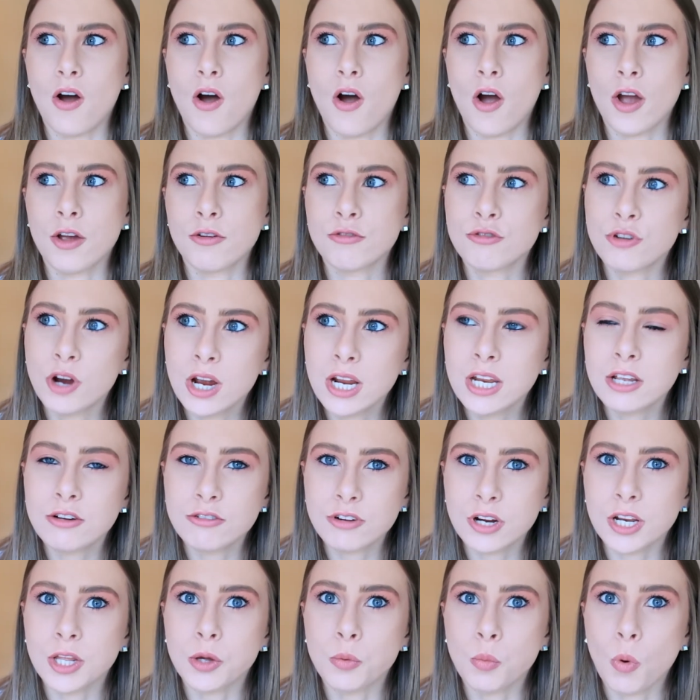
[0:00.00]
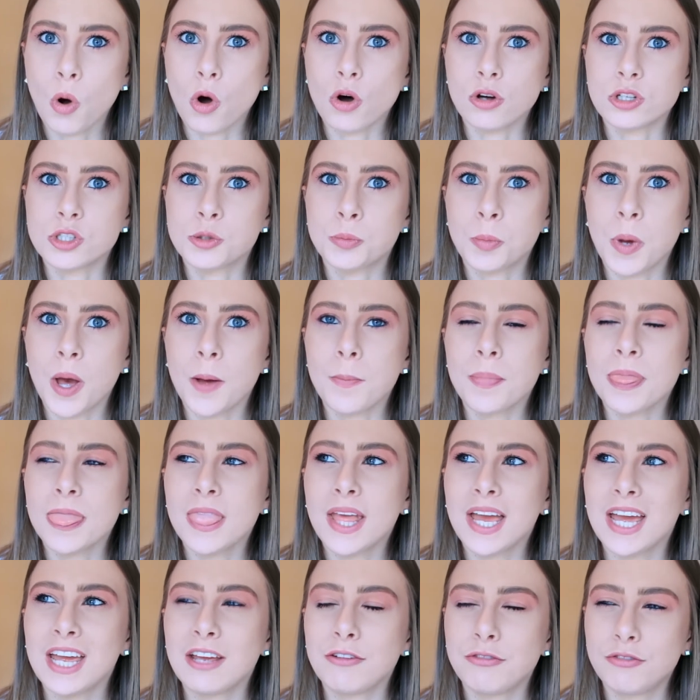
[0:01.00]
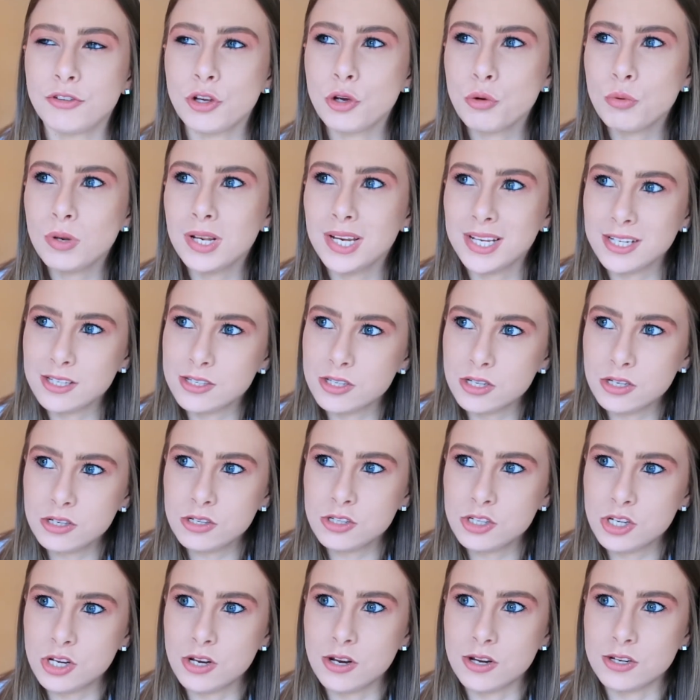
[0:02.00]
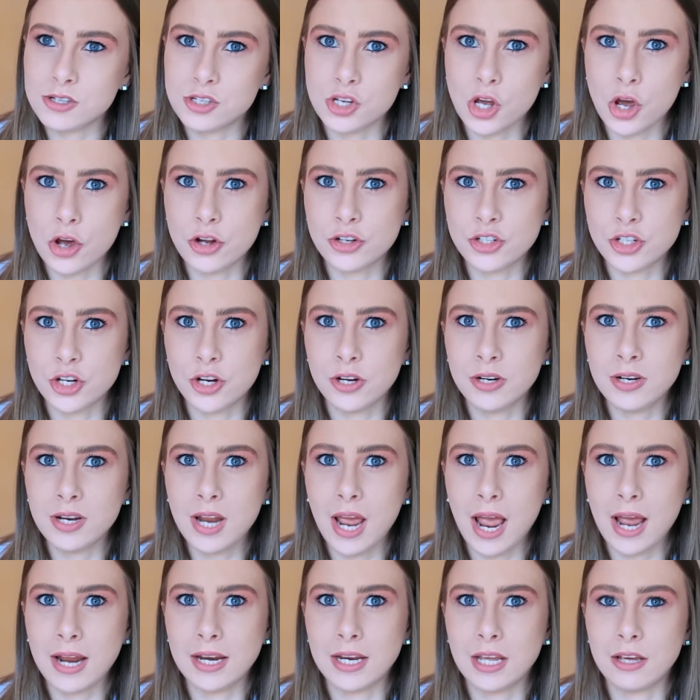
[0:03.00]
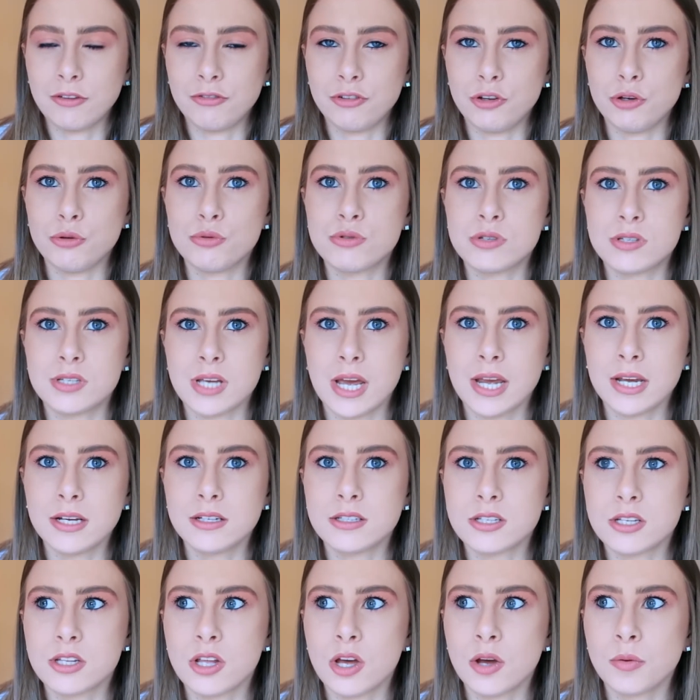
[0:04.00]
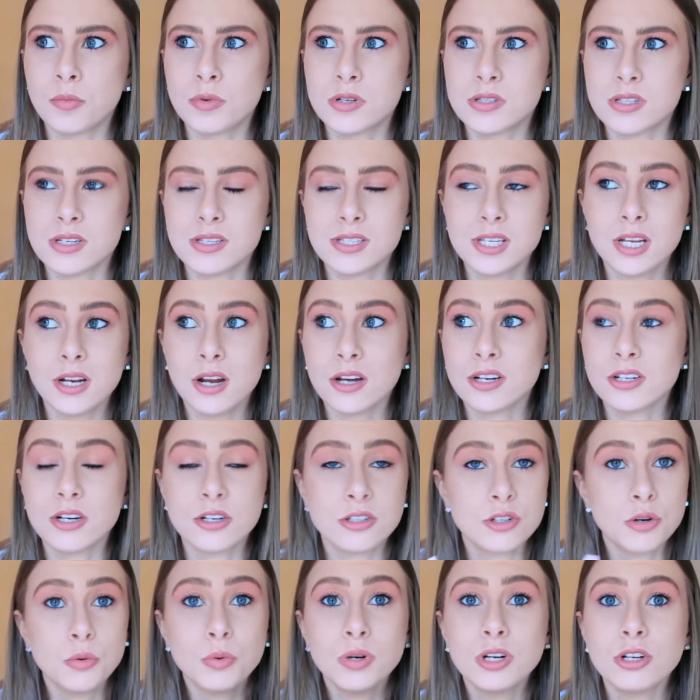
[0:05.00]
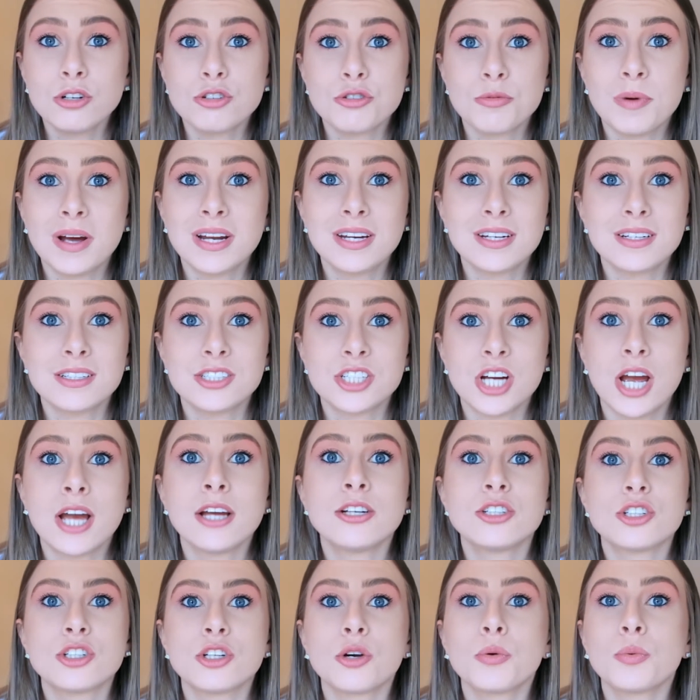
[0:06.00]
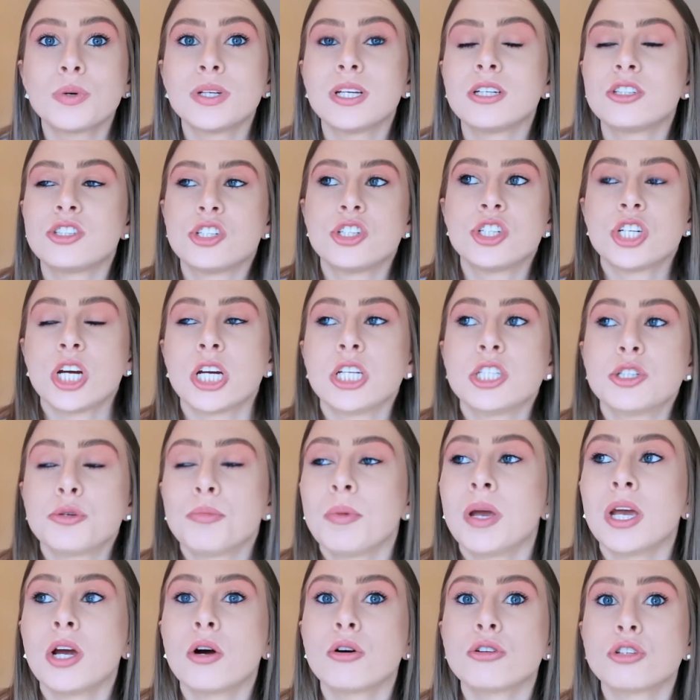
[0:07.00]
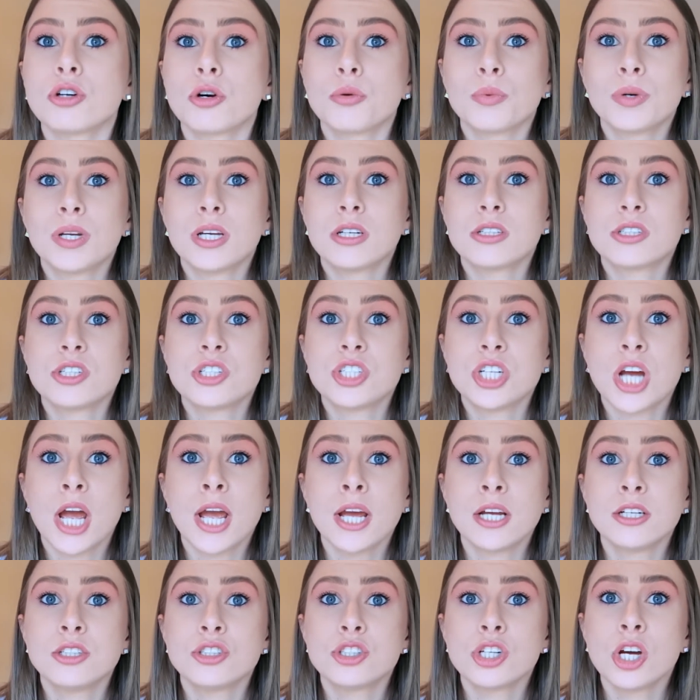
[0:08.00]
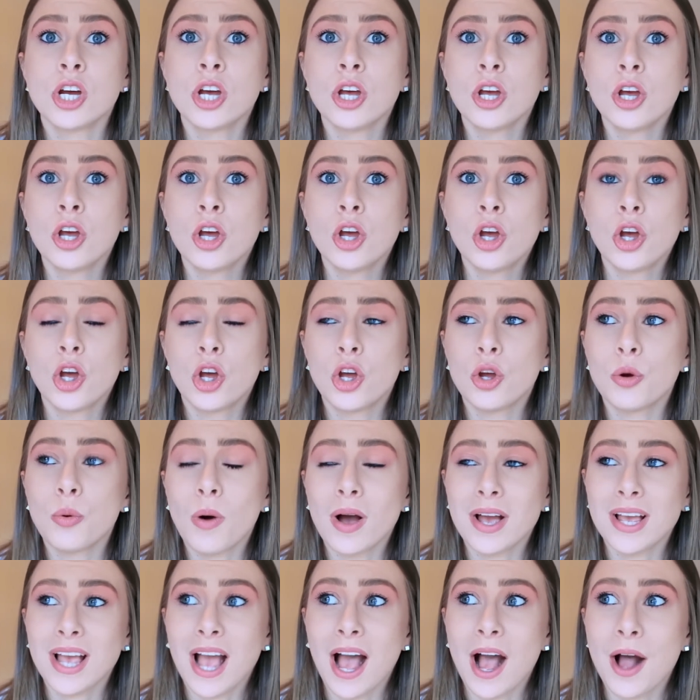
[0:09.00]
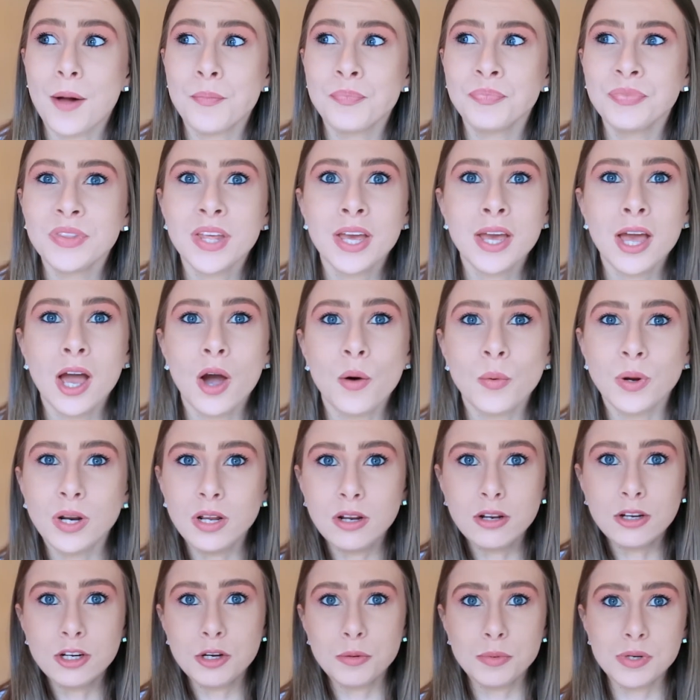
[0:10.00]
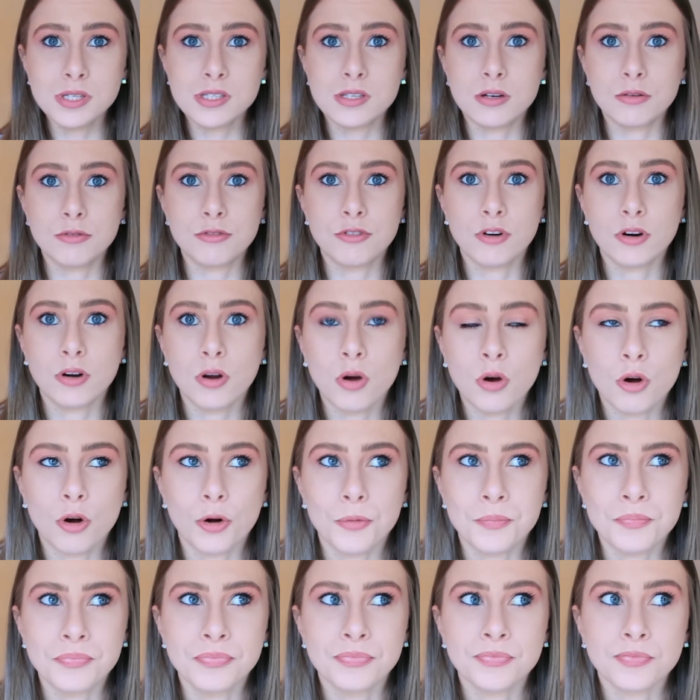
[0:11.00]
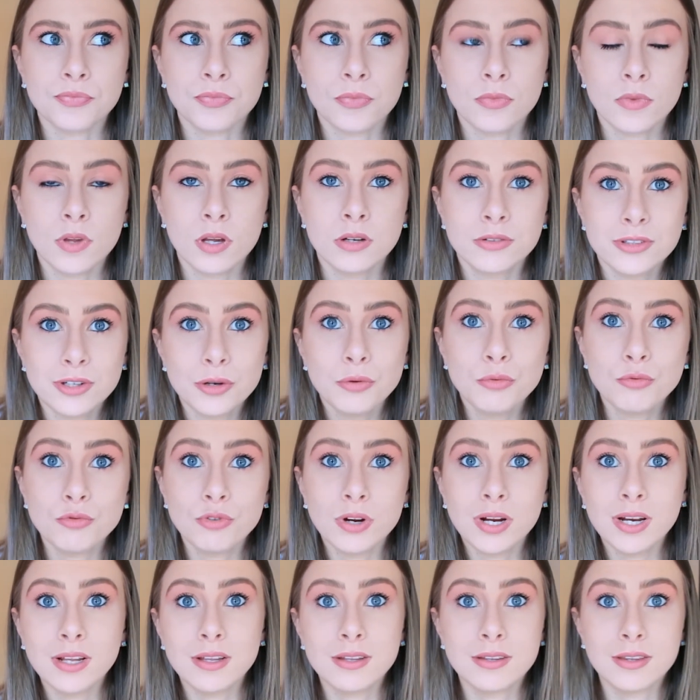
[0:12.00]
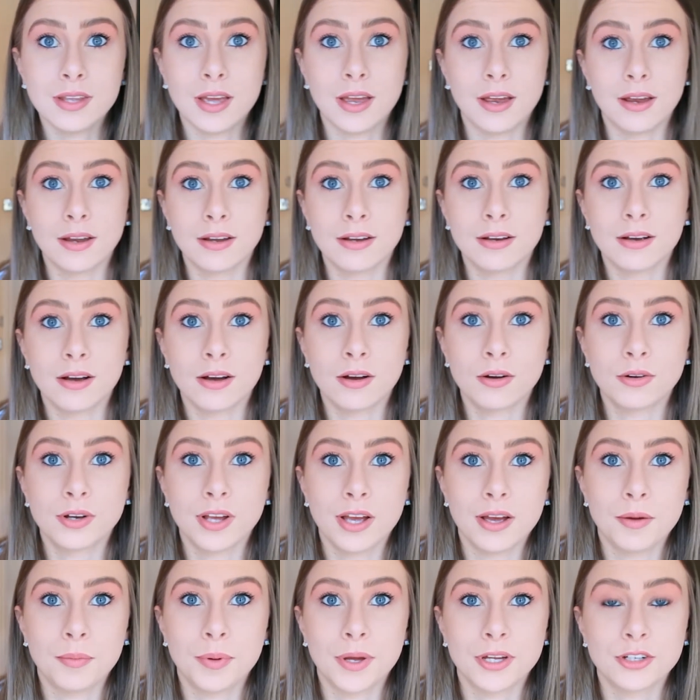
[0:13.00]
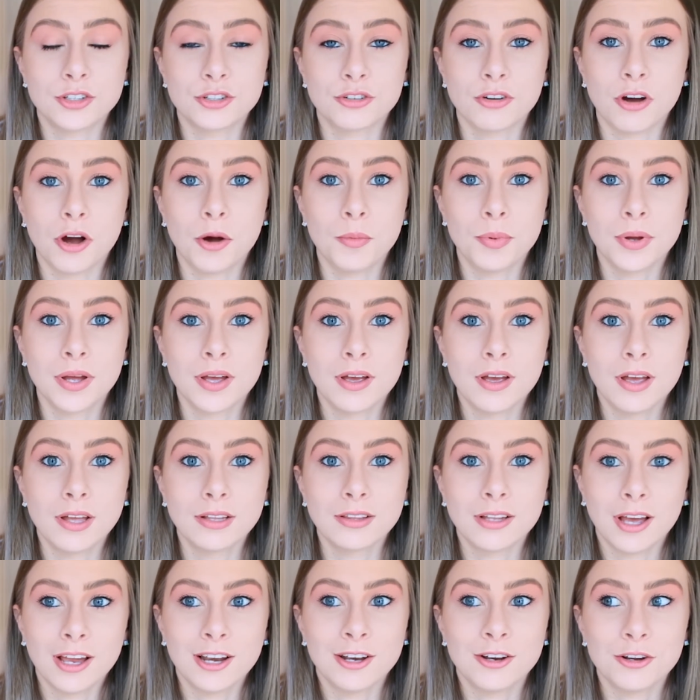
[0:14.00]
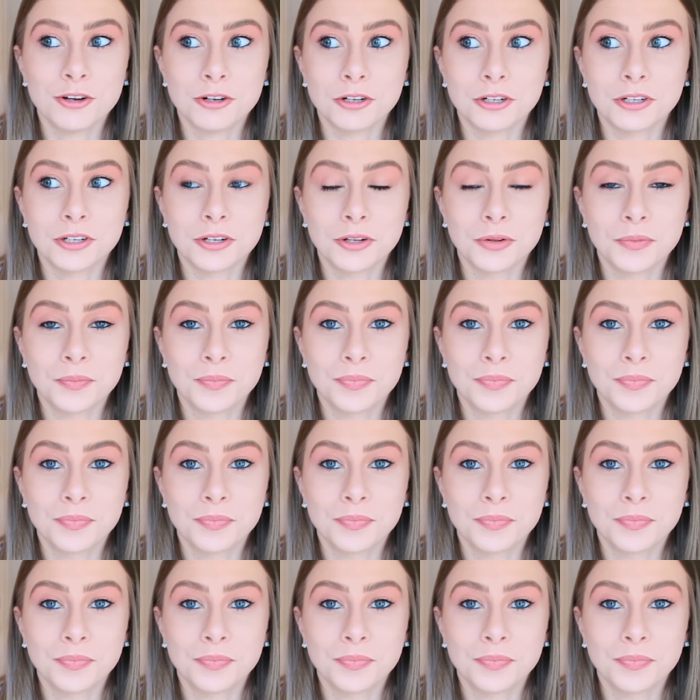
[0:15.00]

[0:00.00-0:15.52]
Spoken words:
I really, really was. But if you listen to the surgeon, and if you say to them, because I said I don't want a dramatic change, I don't want it to change me, or I don't want it to change who I am. And when I look at myself front on, I don't really think, I'll get a picture up, that I look